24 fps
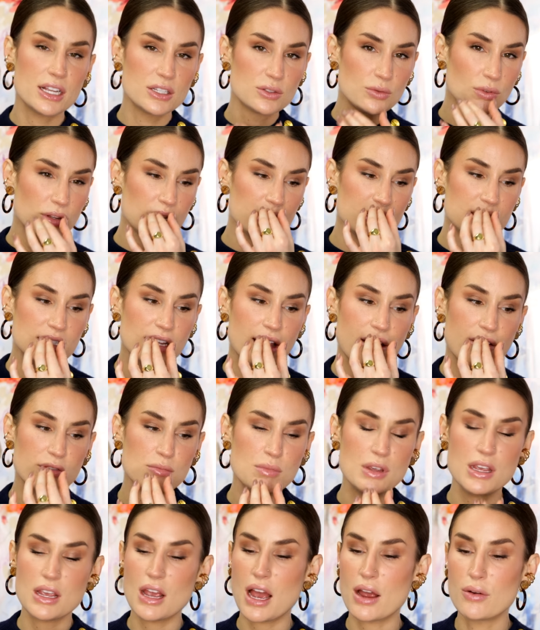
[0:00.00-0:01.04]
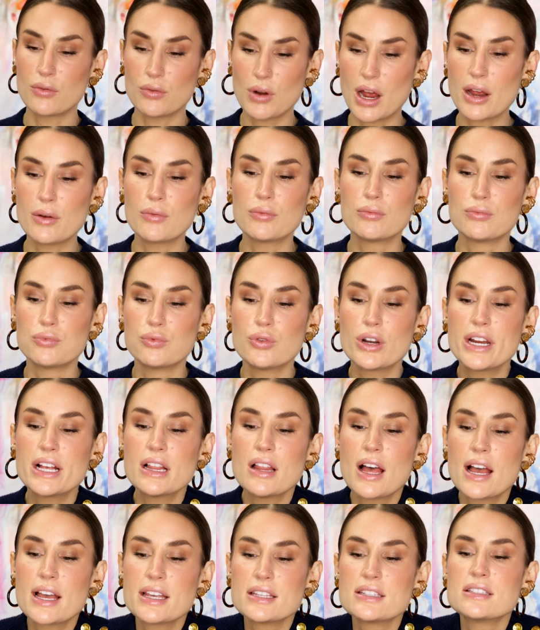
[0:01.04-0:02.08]
has really saved me. I, I
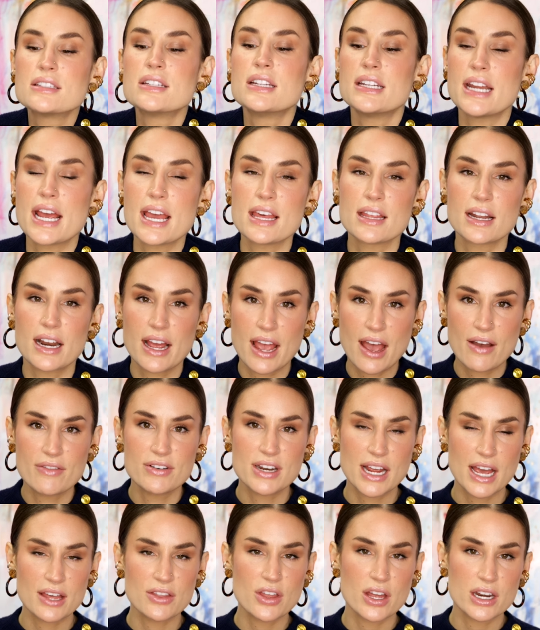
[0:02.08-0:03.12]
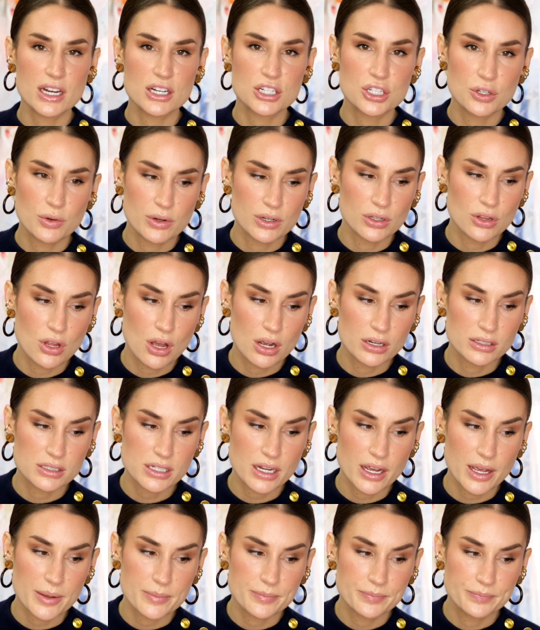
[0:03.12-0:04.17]
realized today that I haven't had that issue in a long
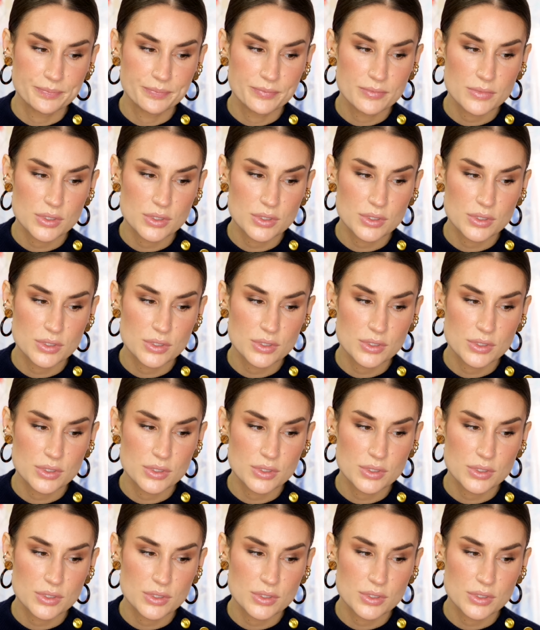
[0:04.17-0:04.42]
time.